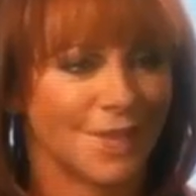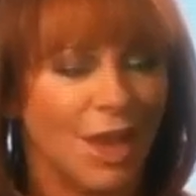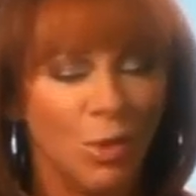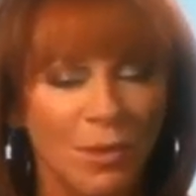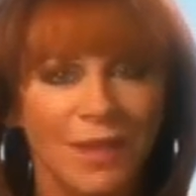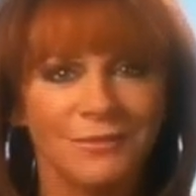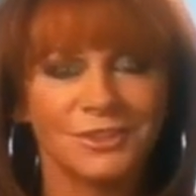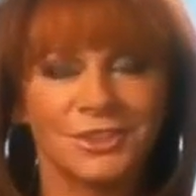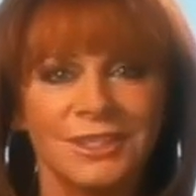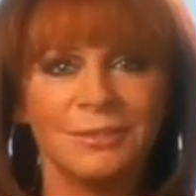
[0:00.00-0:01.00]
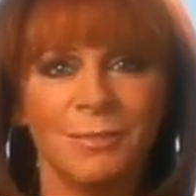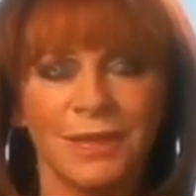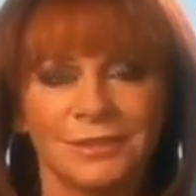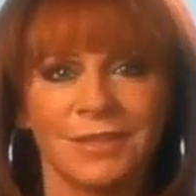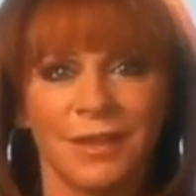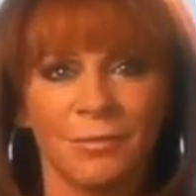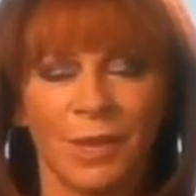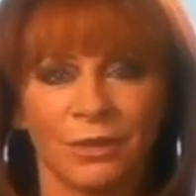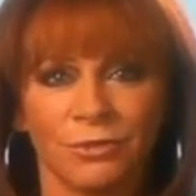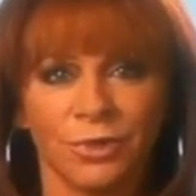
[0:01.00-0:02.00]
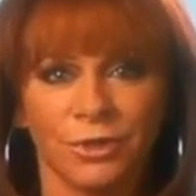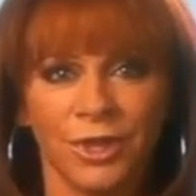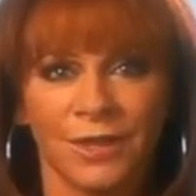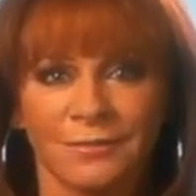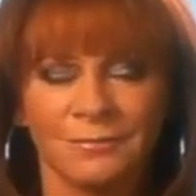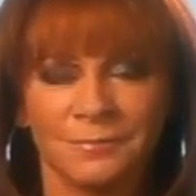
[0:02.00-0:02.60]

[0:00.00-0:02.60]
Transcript: I hope I haven't seen the best day of my career yet.